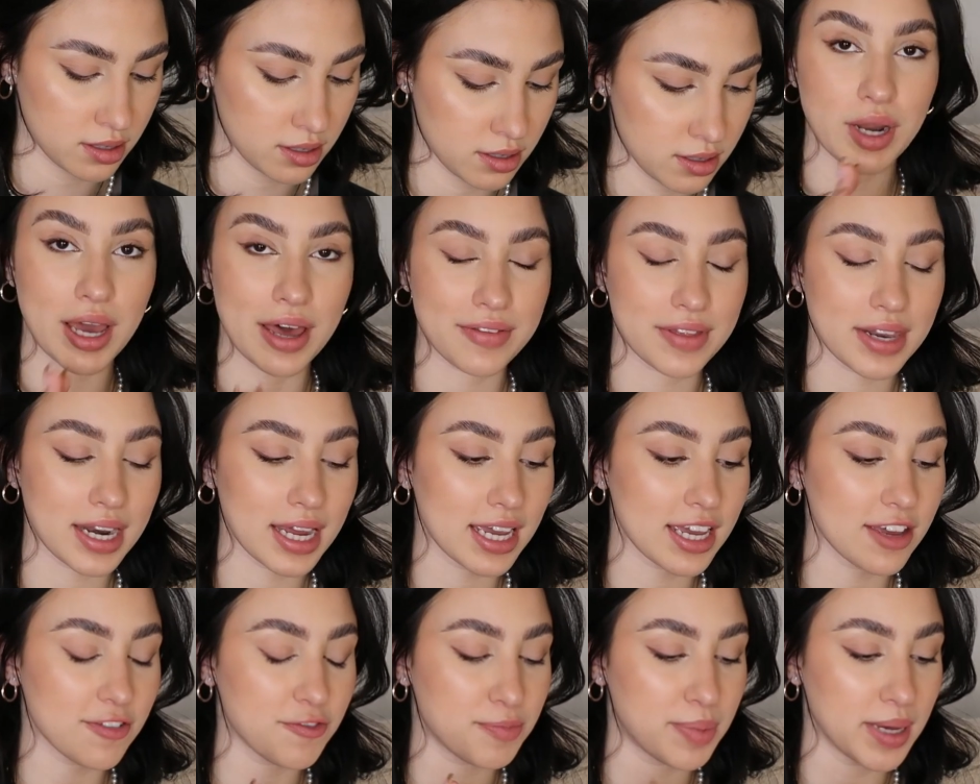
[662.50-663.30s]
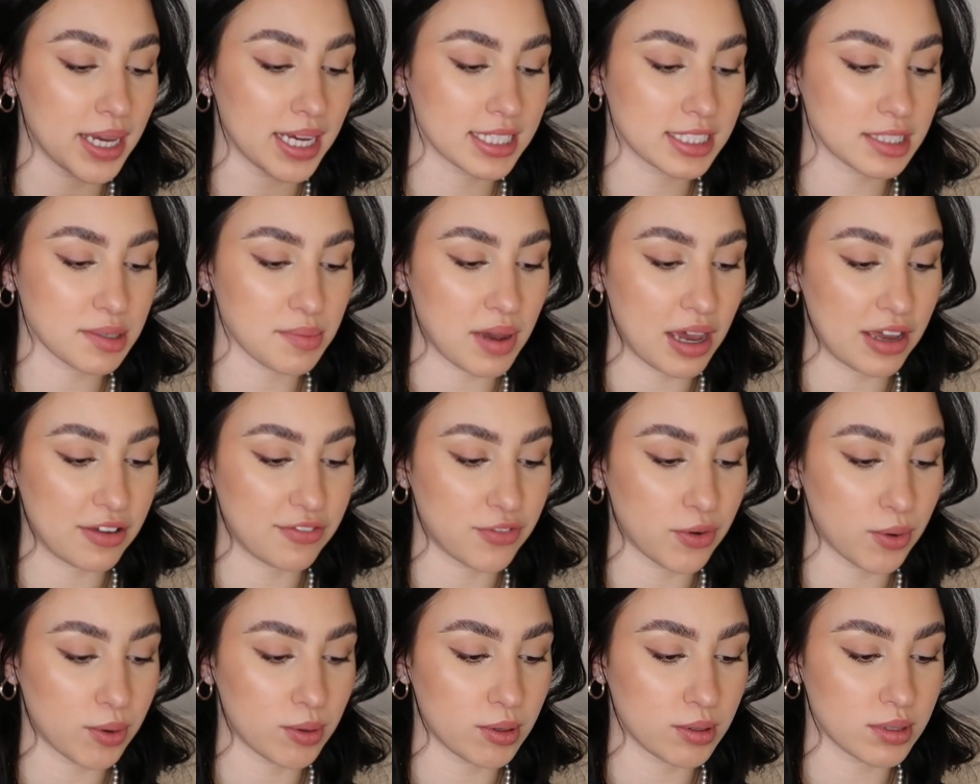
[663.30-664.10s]
So now that I have picked my
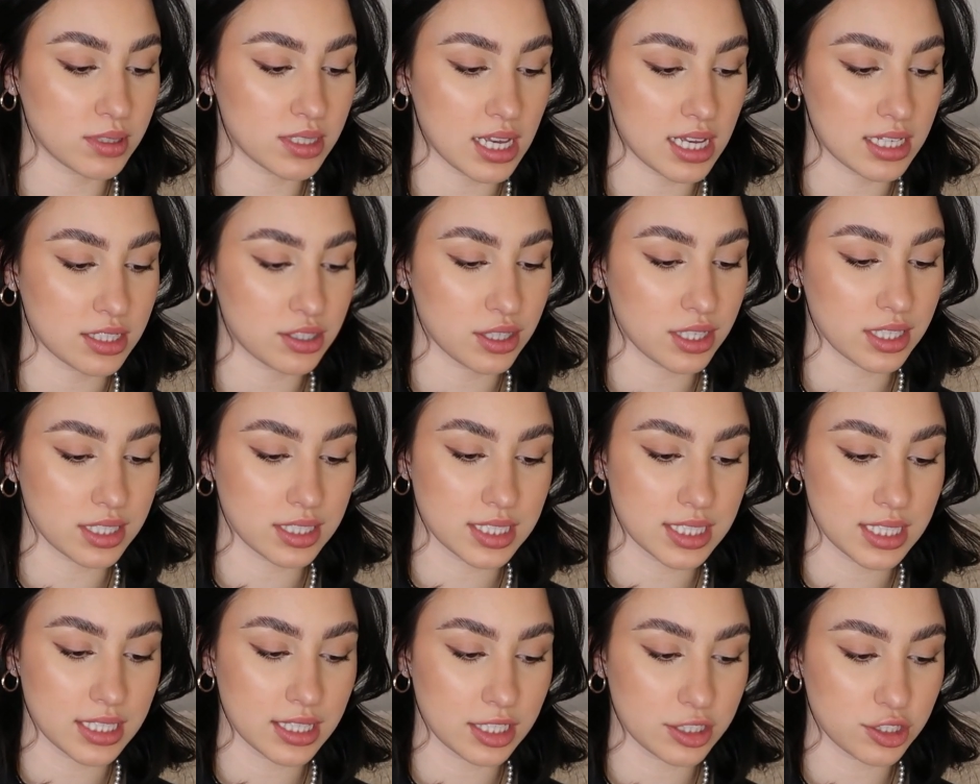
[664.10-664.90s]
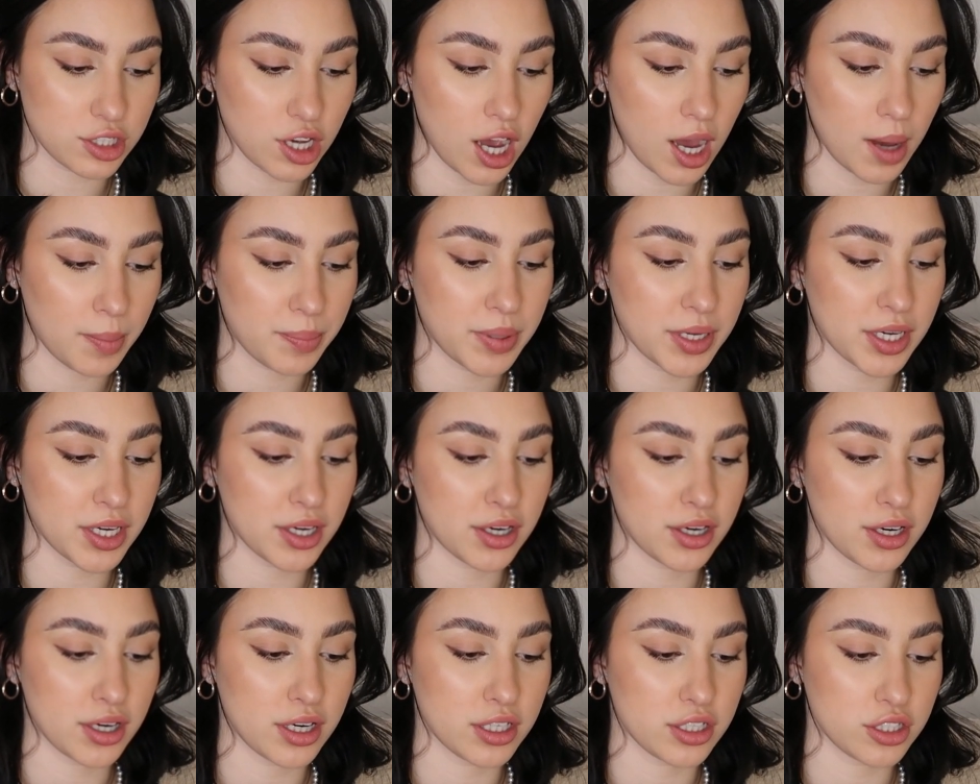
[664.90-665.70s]
photos, as you can see in the top
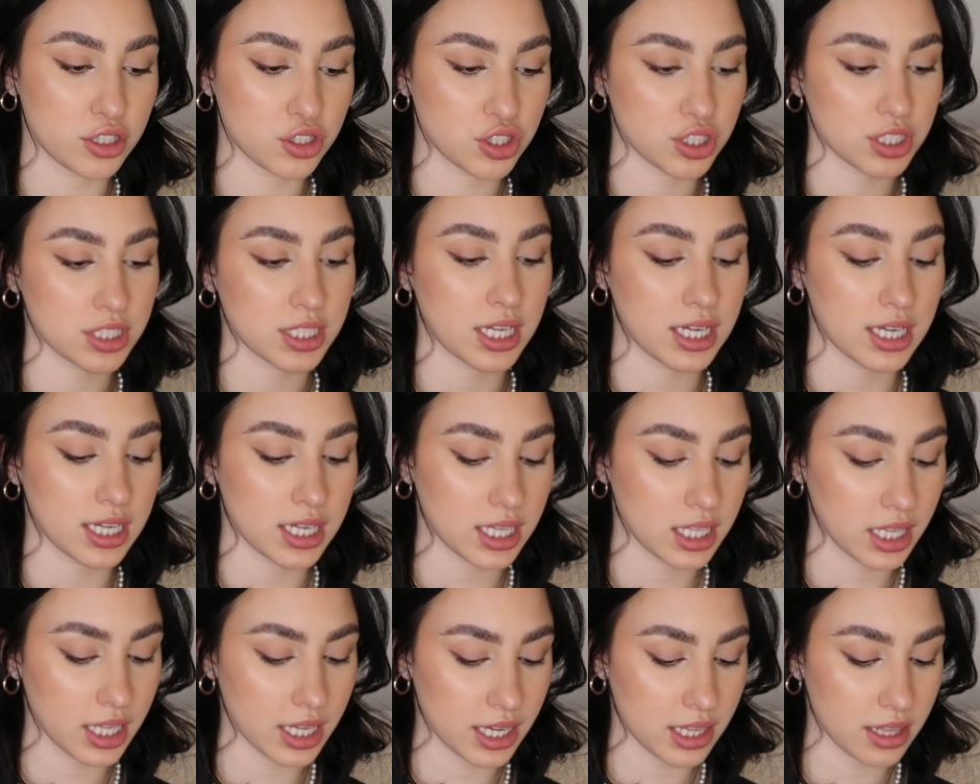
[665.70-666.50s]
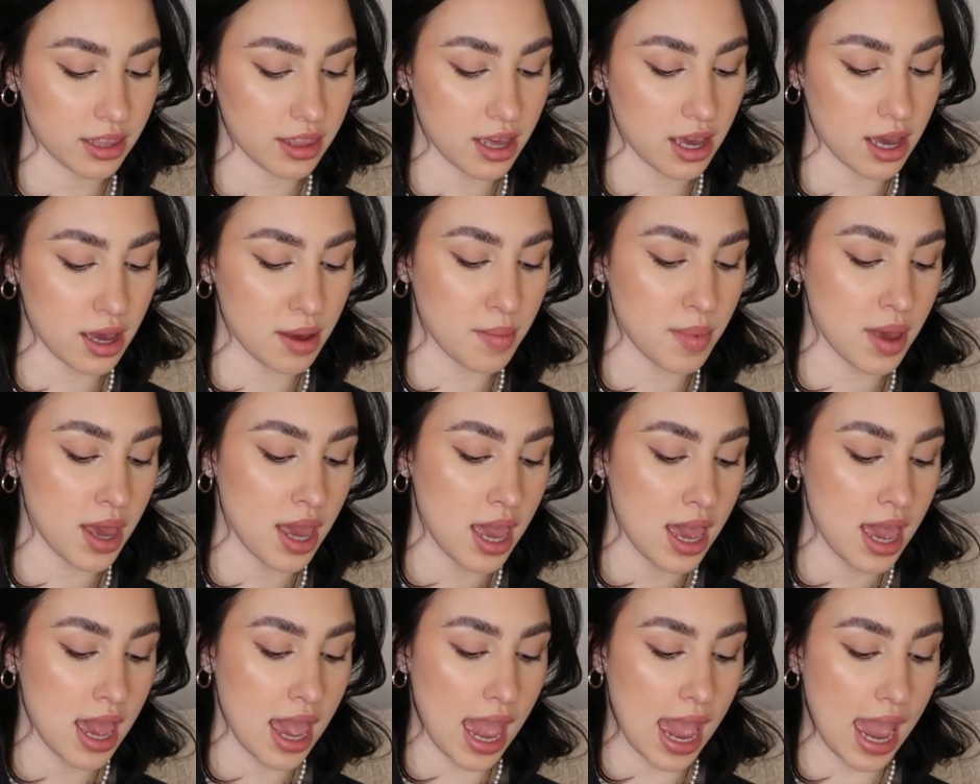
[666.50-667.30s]
here, you're just gonna click them
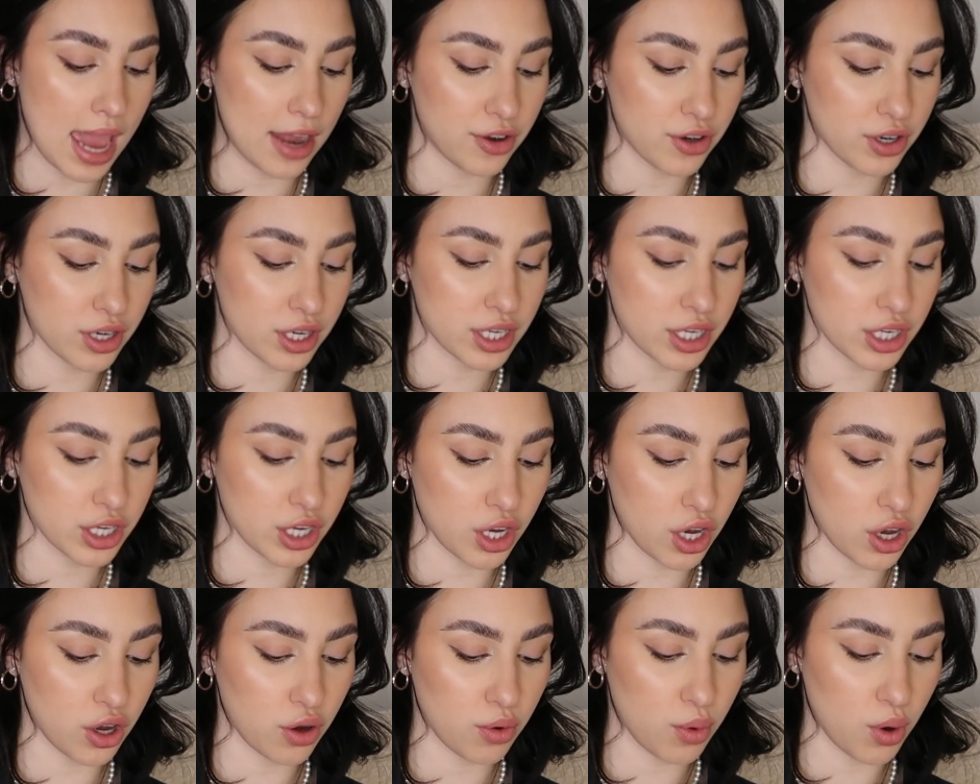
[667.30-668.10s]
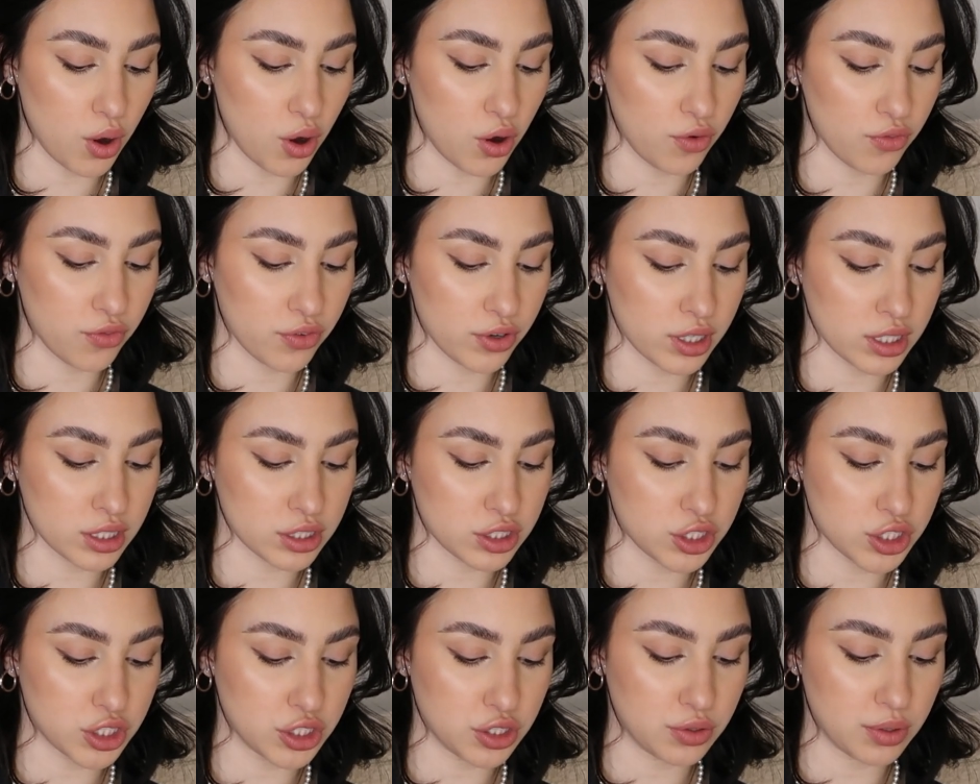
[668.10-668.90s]
and you're gonna go
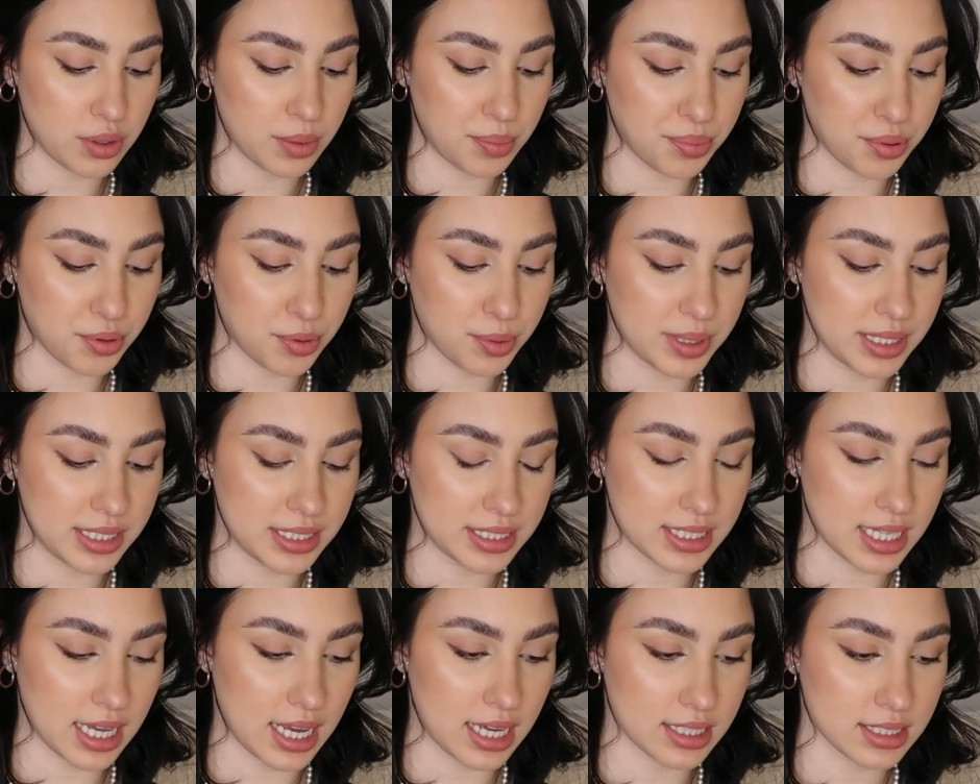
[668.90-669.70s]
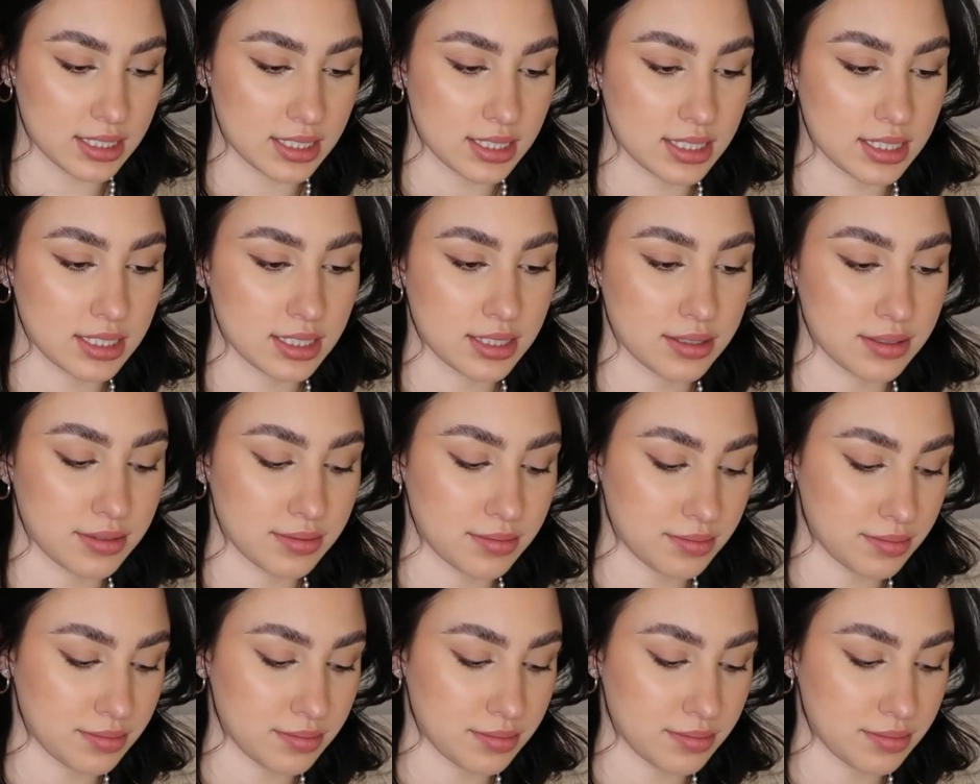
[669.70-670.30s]
over to presets.